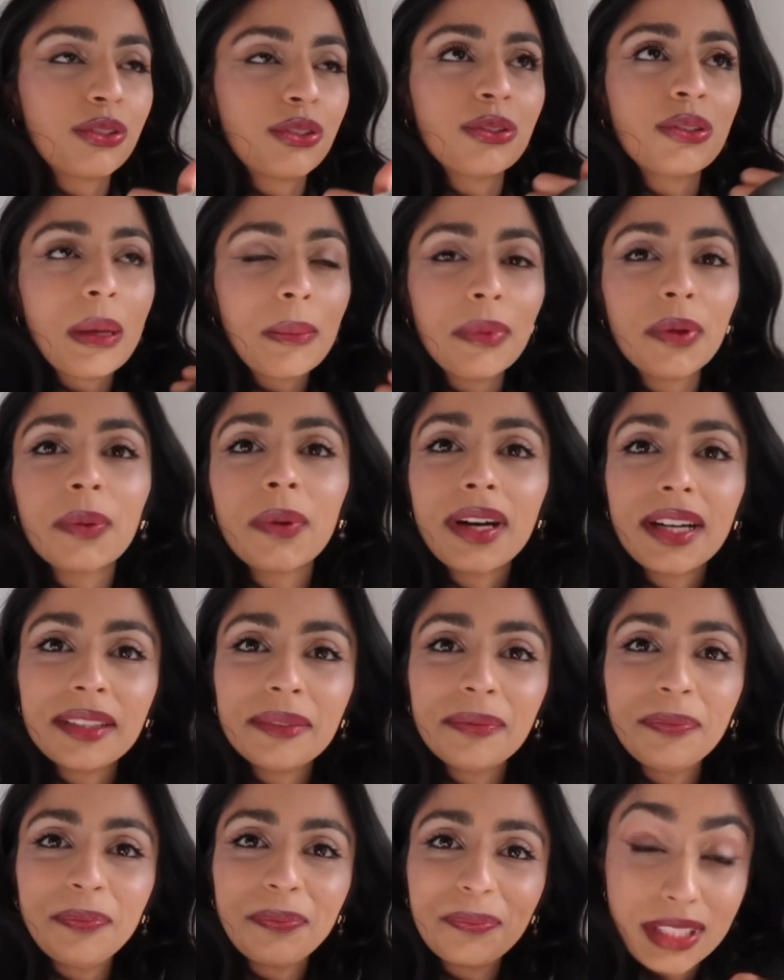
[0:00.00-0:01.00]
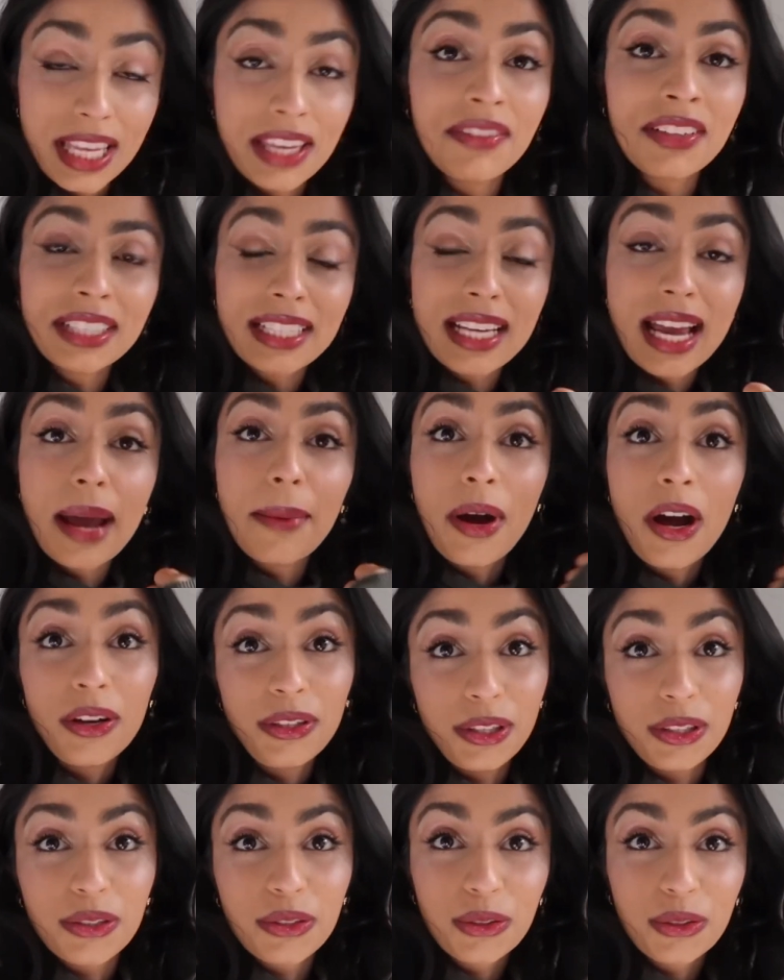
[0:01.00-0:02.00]
to, number one, saving time
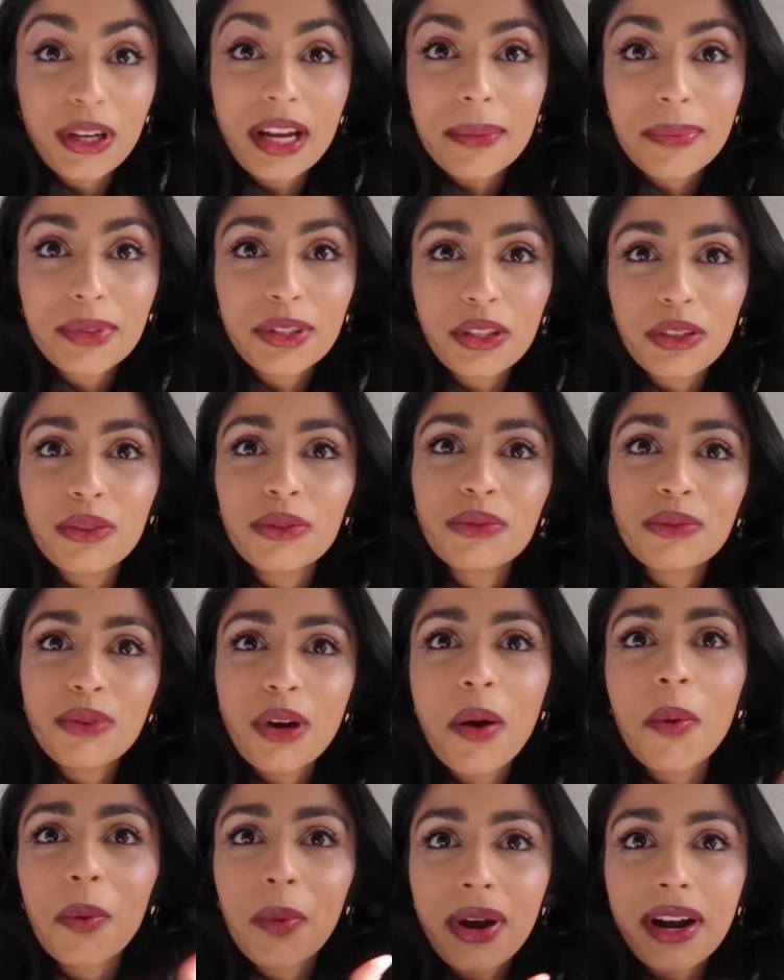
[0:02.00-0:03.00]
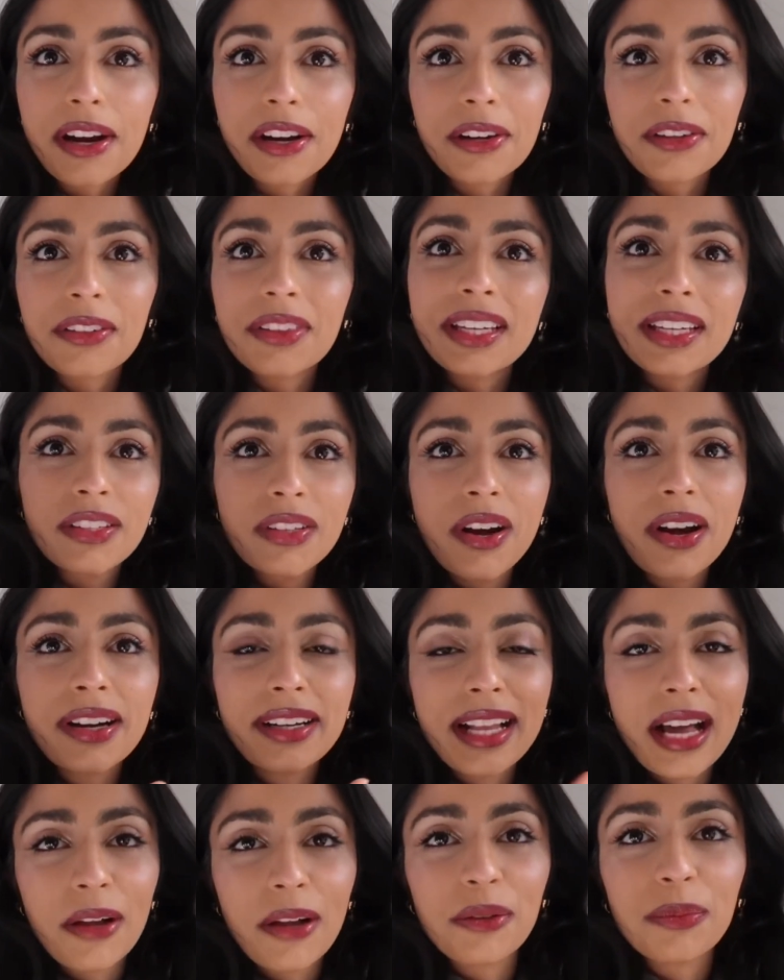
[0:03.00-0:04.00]
on your trip so you know where your things are
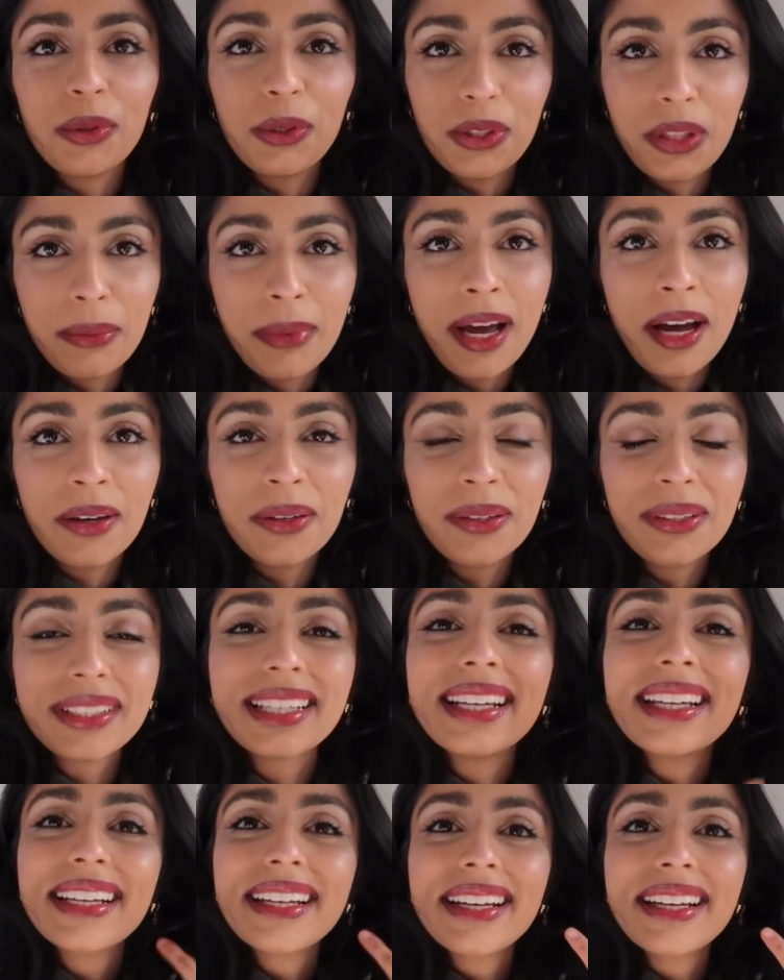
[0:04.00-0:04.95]
and how to pull them out.